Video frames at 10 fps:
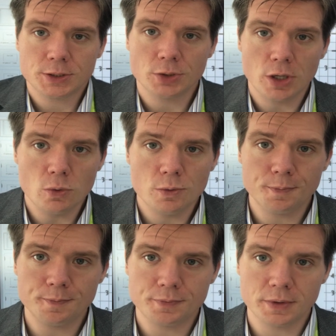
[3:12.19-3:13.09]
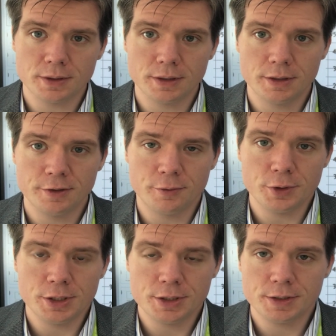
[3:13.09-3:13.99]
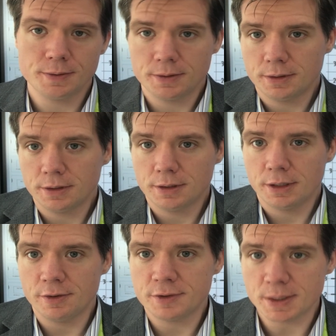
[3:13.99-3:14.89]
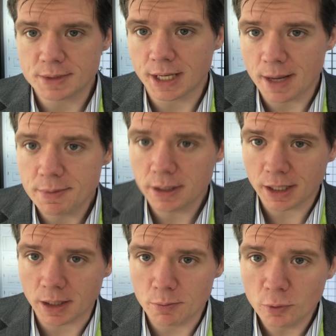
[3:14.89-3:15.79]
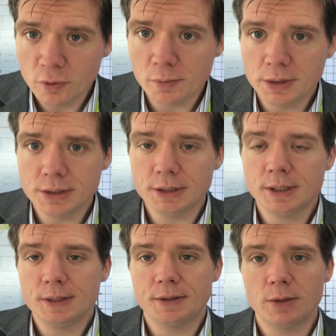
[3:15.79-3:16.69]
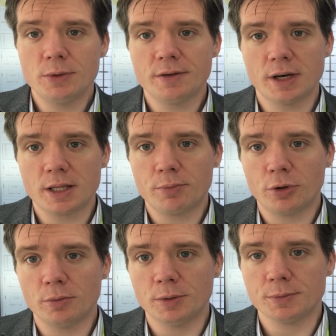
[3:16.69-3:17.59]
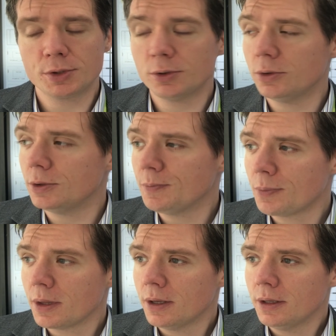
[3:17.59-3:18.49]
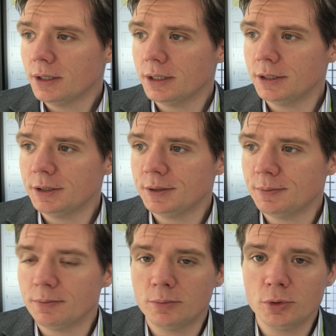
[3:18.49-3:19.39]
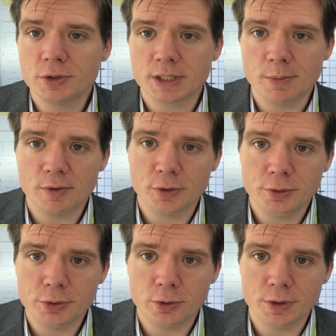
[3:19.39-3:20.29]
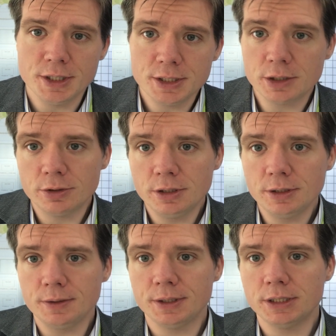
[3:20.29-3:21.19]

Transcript: So now, if something happened like a movement, then we have other problems. So some of you know integral